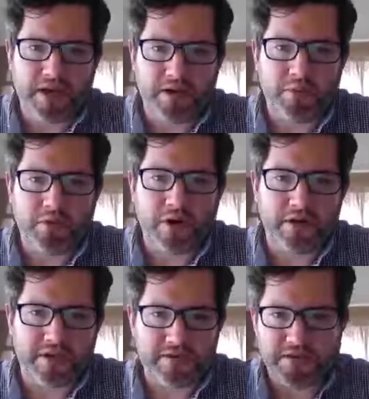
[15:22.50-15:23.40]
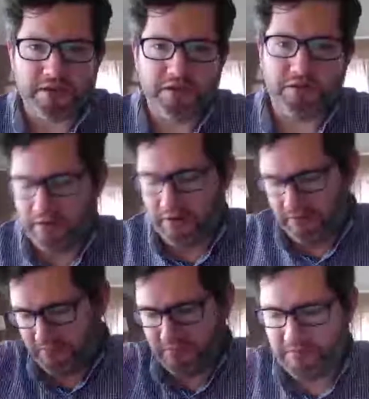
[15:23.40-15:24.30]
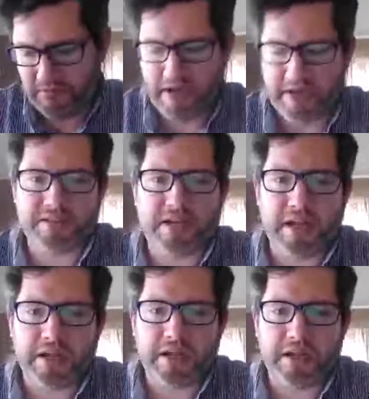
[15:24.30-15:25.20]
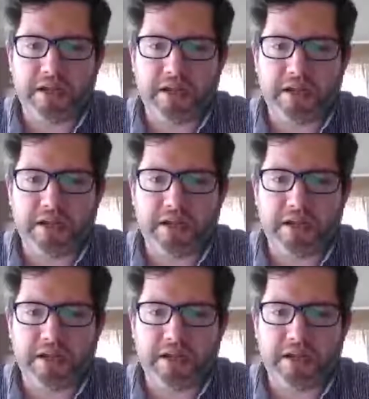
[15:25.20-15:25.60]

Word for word: Morell like so, or I guess kind